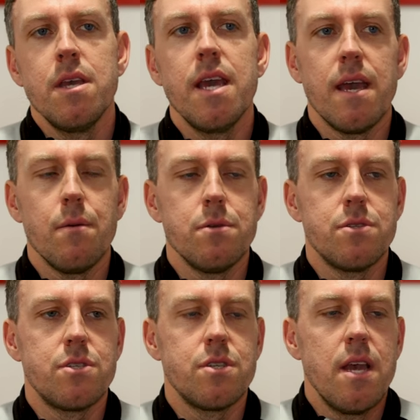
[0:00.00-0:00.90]
Yeah, it
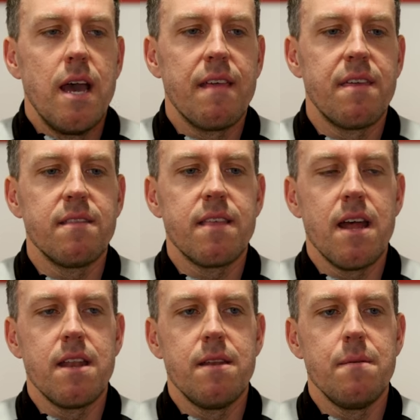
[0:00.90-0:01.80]
was. I think
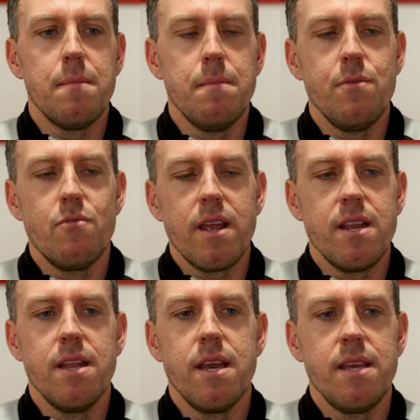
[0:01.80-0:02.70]
that my
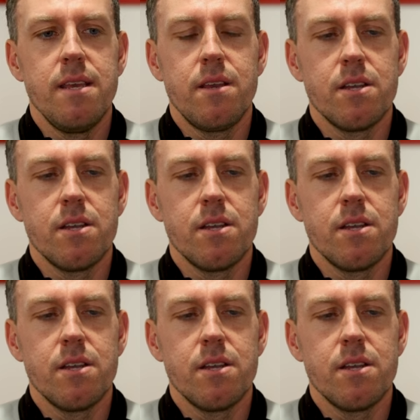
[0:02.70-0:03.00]
right knee,